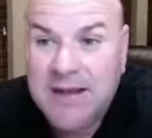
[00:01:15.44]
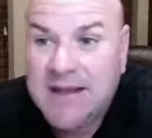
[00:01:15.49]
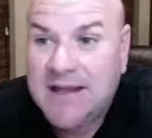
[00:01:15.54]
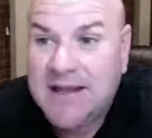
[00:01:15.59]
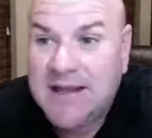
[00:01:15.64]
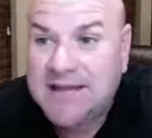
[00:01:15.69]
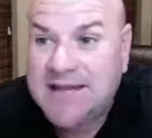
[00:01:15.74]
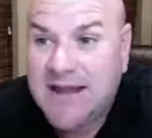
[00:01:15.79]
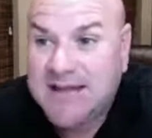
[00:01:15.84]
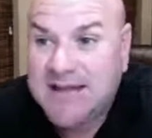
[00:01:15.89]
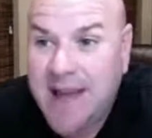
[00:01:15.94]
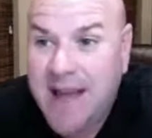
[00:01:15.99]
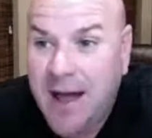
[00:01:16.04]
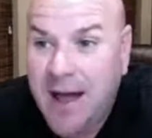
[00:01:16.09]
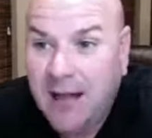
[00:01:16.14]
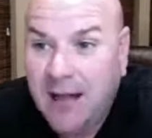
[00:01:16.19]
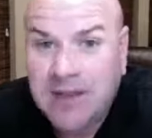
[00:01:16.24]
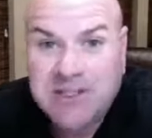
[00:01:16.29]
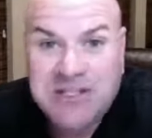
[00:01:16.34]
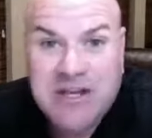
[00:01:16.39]

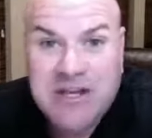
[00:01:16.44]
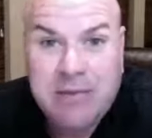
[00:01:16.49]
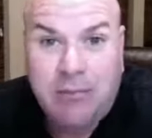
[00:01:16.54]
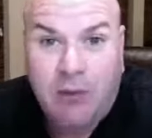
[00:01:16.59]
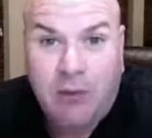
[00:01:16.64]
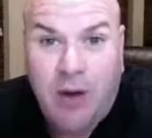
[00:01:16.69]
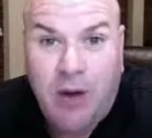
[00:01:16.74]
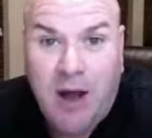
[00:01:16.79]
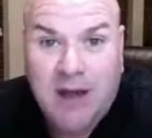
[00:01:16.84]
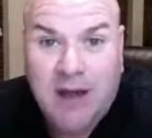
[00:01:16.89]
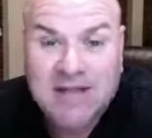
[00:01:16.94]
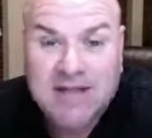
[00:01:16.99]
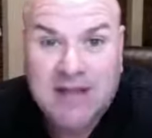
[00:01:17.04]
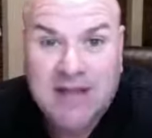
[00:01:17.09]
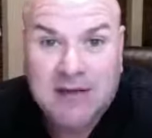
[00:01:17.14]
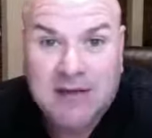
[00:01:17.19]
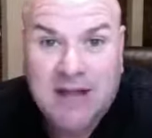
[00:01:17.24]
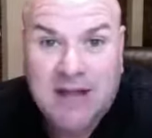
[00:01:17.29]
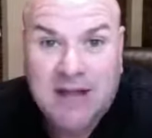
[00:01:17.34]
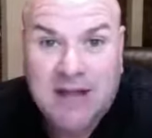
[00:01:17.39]
technology, products that
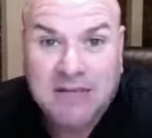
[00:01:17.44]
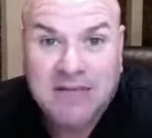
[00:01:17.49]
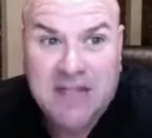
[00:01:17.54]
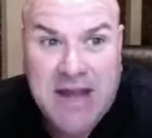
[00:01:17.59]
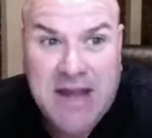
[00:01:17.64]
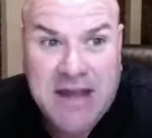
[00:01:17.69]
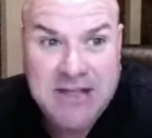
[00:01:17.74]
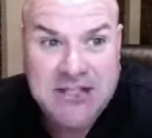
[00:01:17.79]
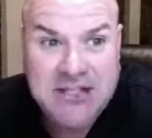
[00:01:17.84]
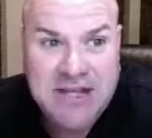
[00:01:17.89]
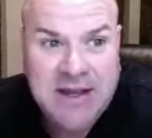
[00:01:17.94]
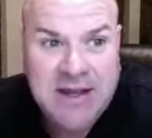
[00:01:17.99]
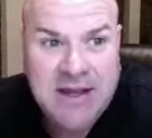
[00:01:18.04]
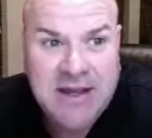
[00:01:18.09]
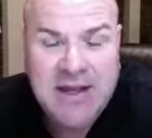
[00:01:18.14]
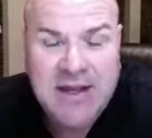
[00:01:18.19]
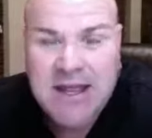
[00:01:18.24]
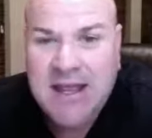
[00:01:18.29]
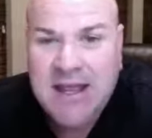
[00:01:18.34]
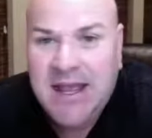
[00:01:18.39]
are life-changing,